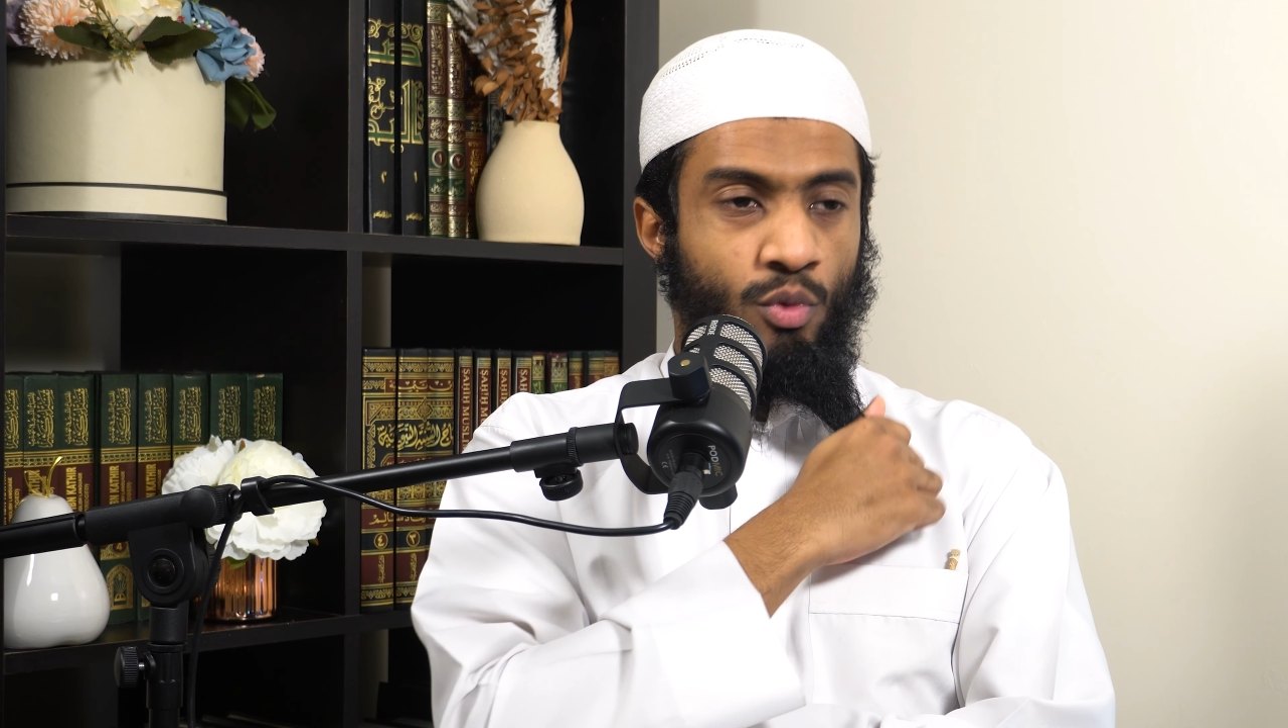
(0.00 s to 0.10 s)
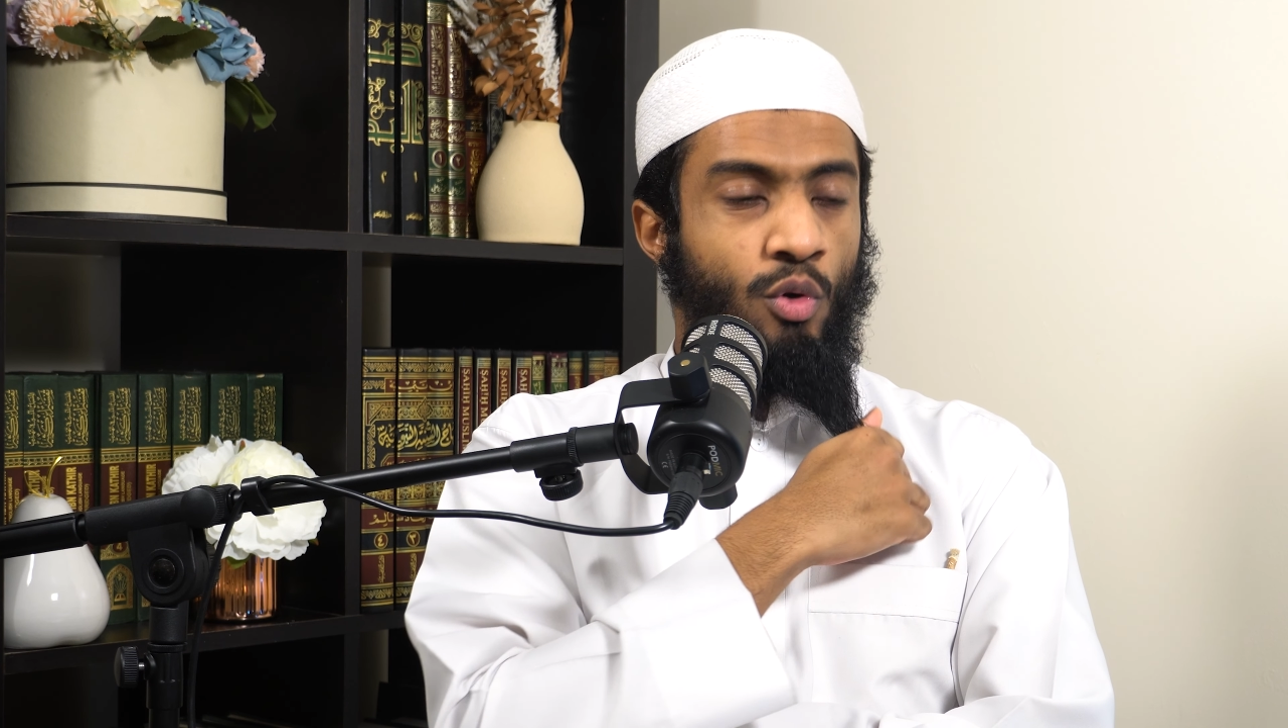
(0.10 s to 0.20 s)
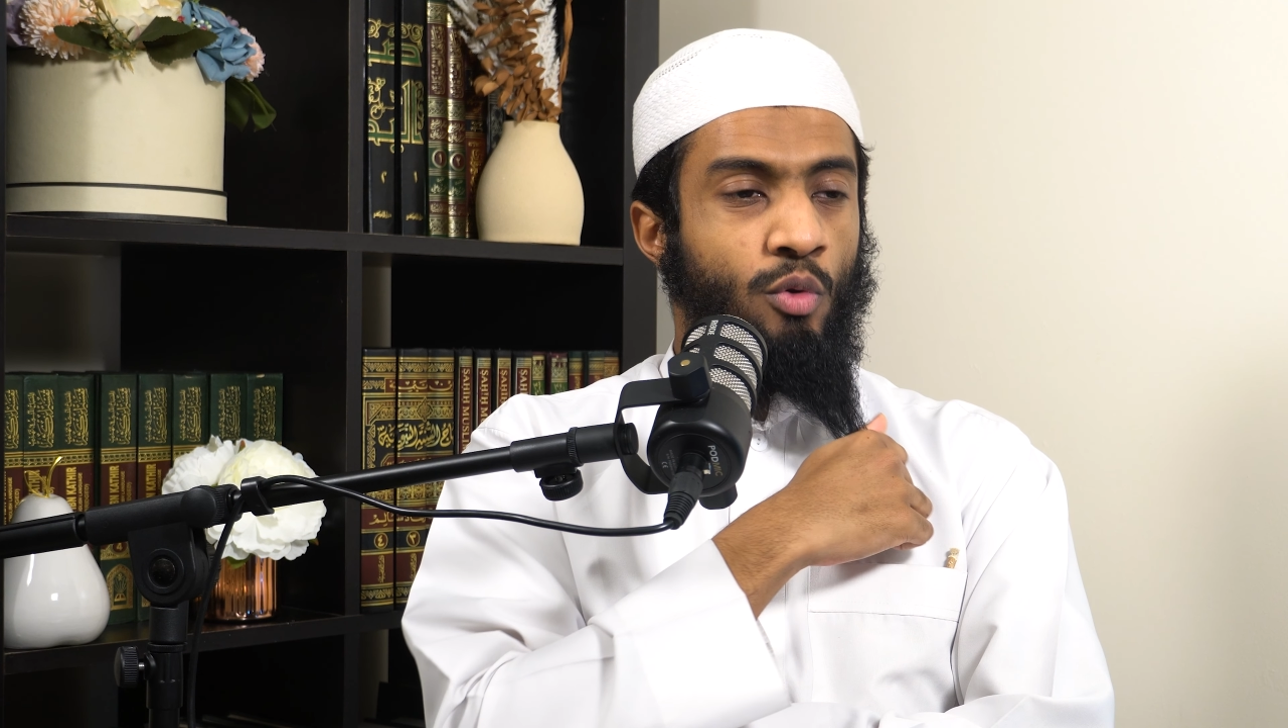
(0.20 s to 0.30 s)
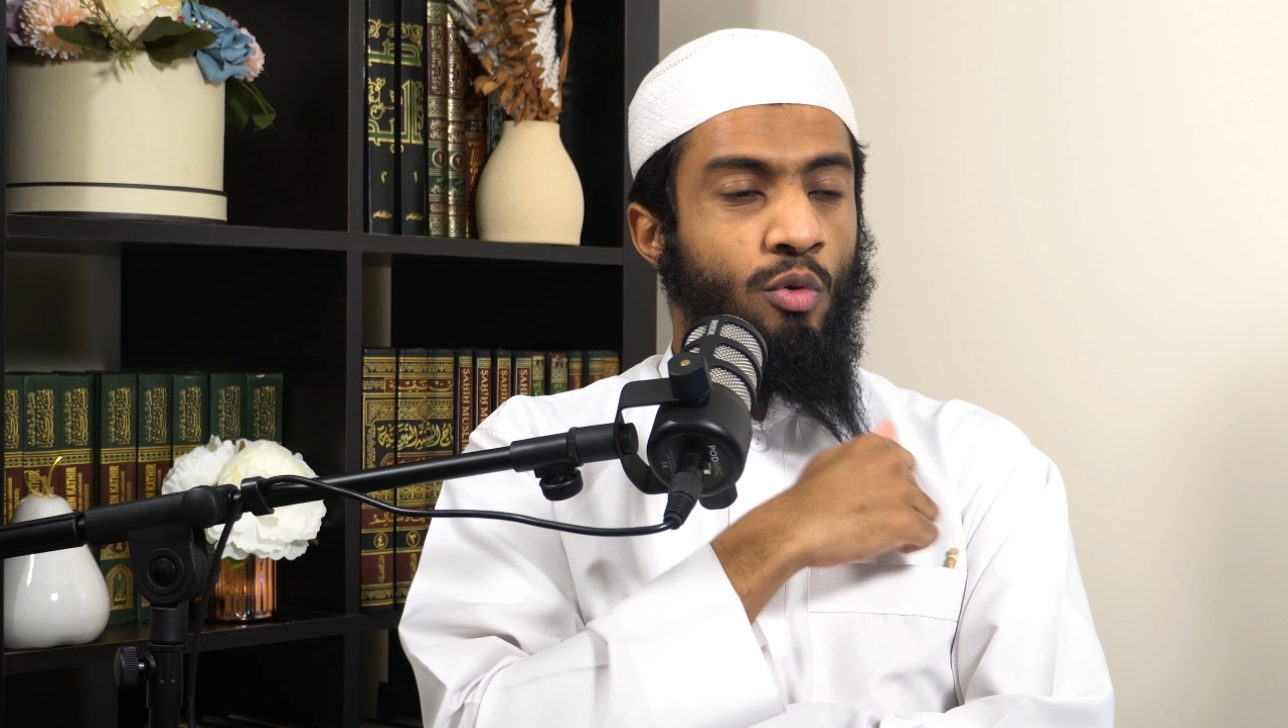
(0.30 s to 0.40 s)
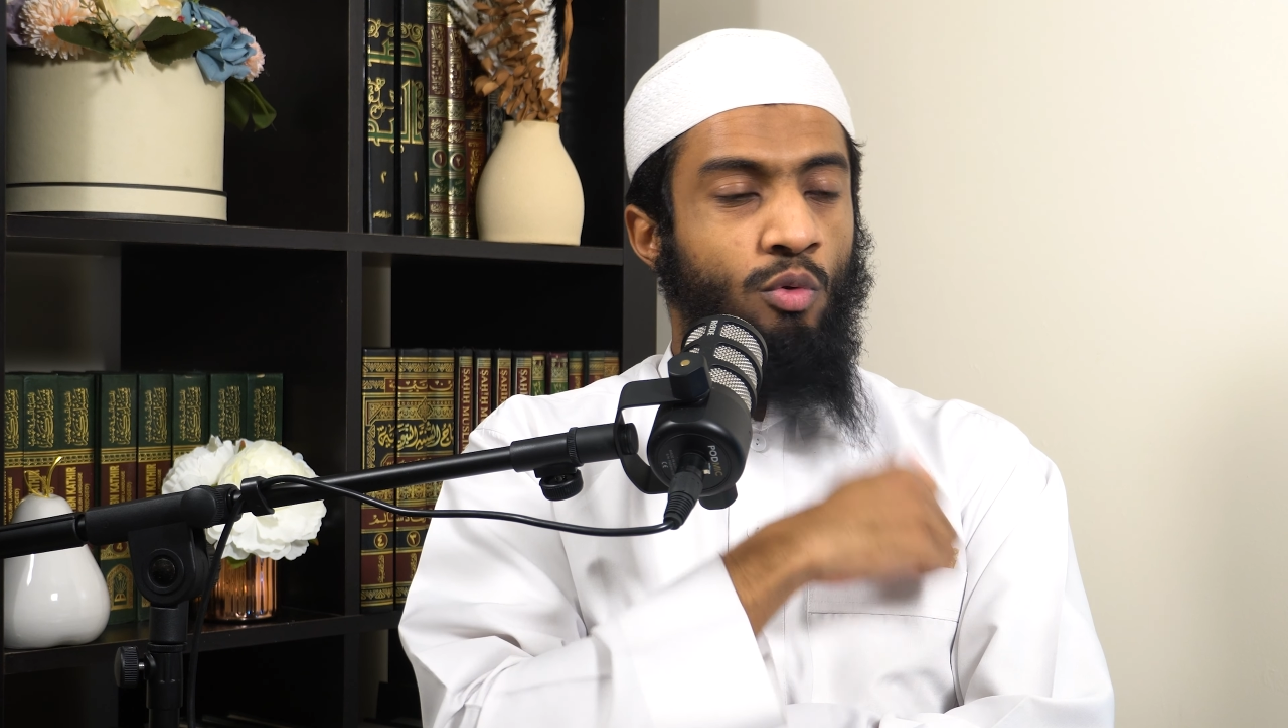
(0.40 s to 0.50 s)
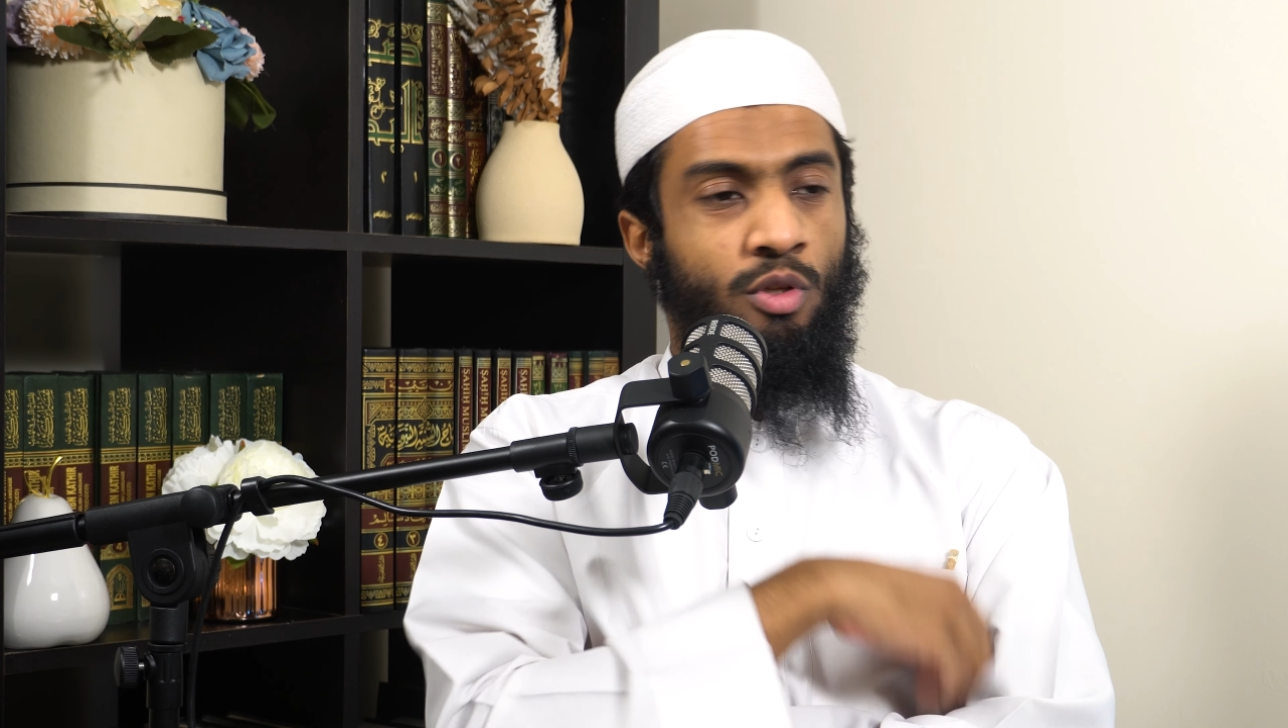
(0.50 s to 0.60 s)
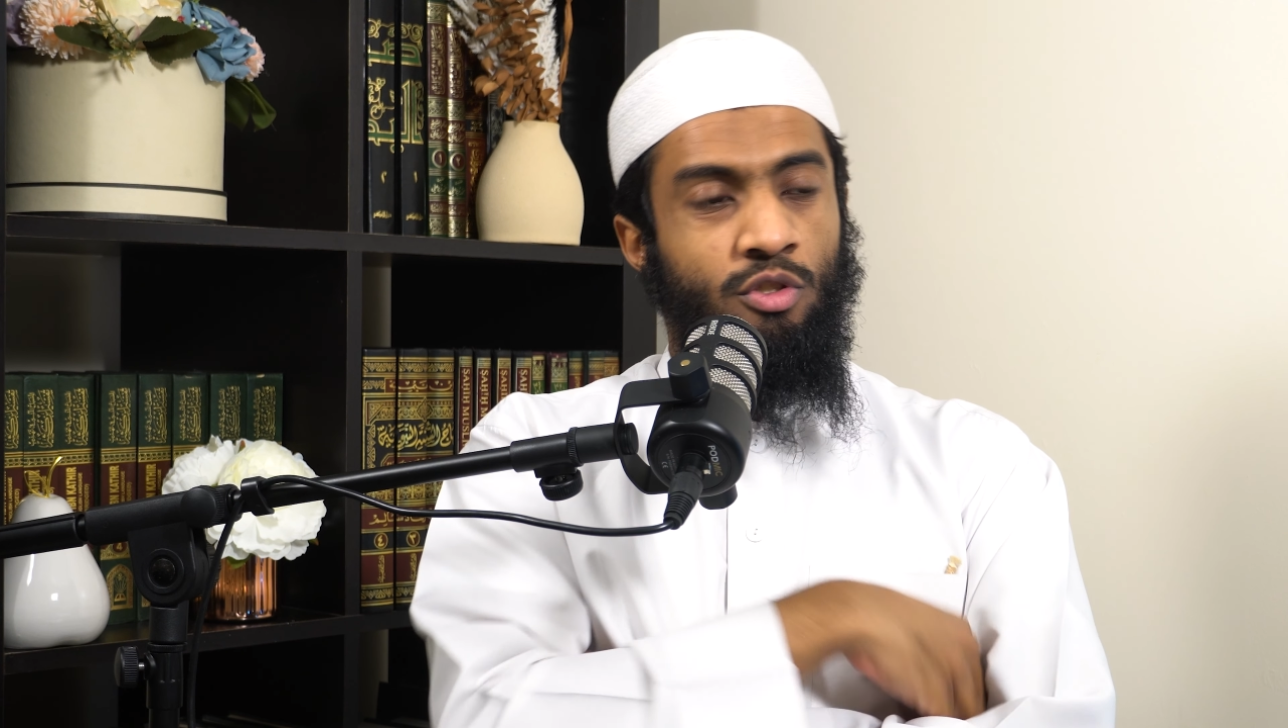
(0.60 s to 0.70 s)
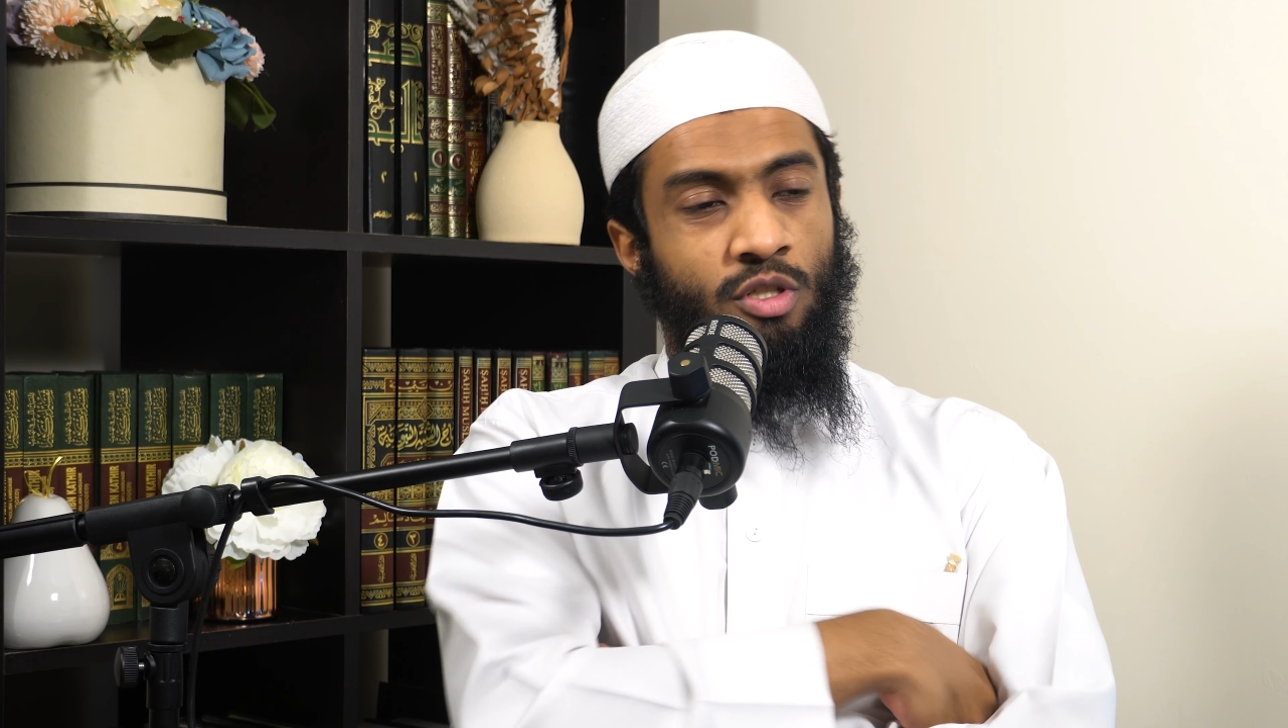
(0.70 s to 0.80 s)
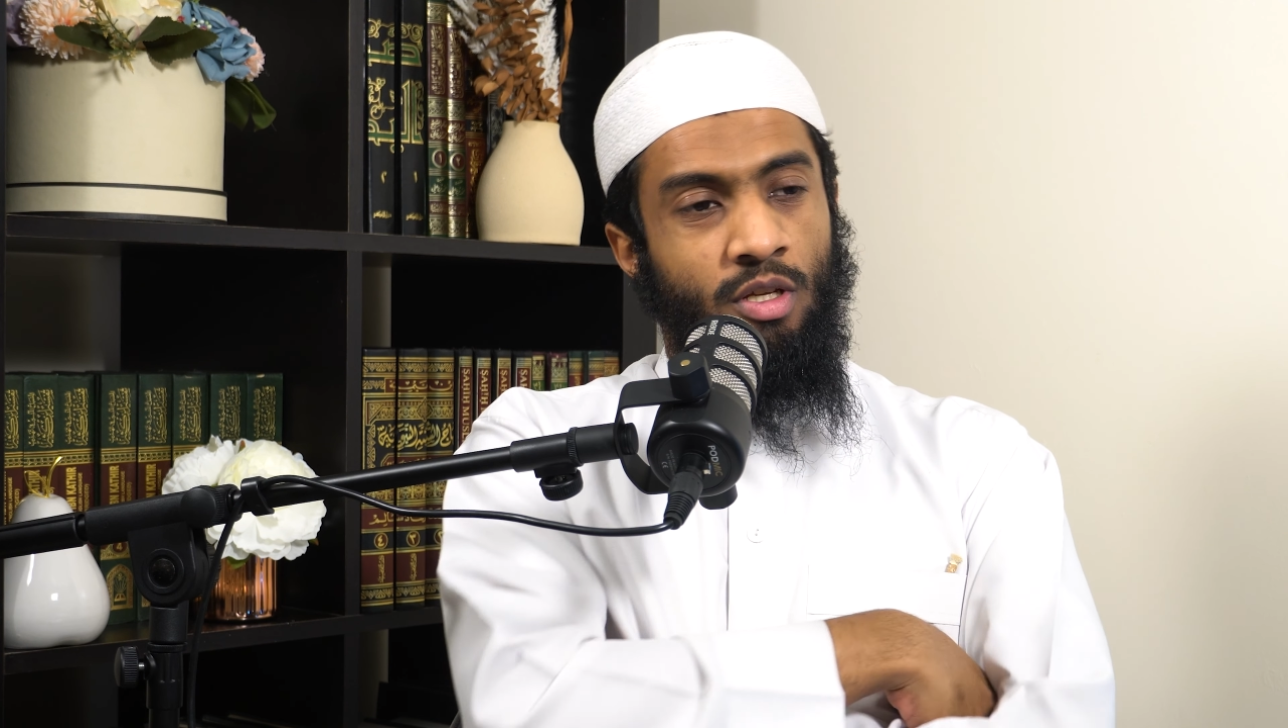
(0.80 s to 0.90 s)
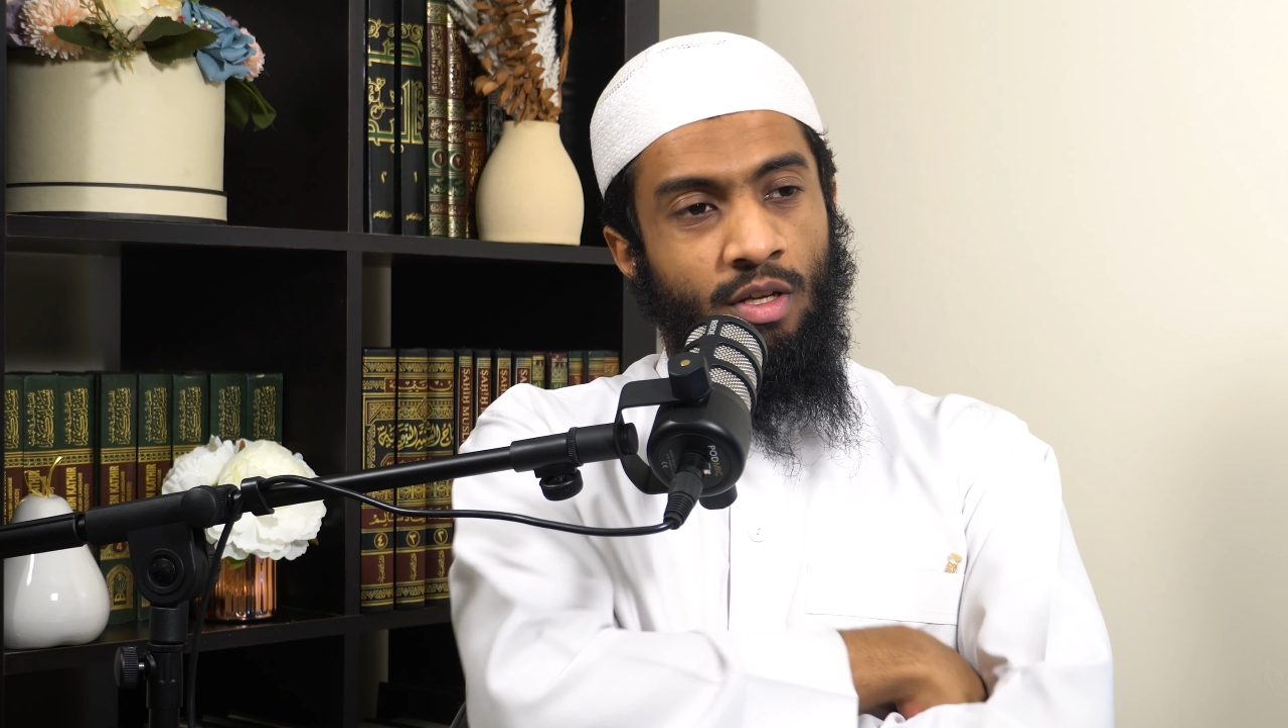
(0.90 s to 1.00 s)
will go through a,
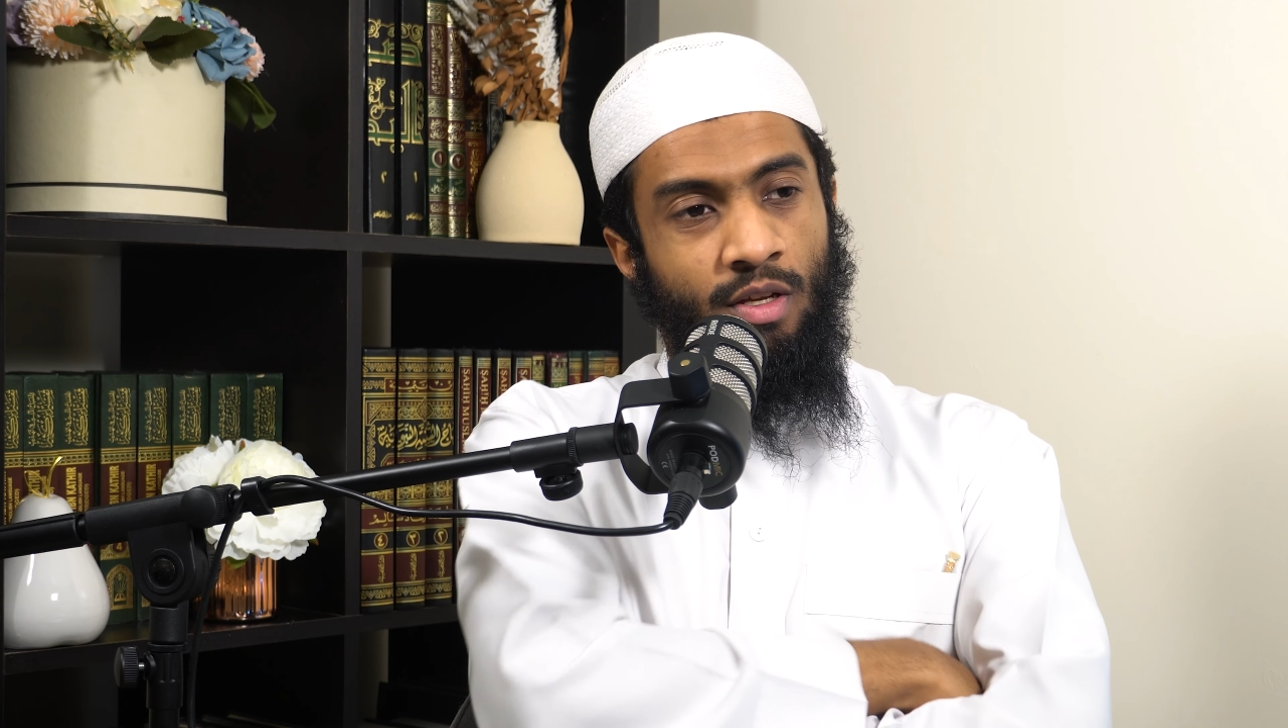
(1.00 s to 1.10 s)
ch-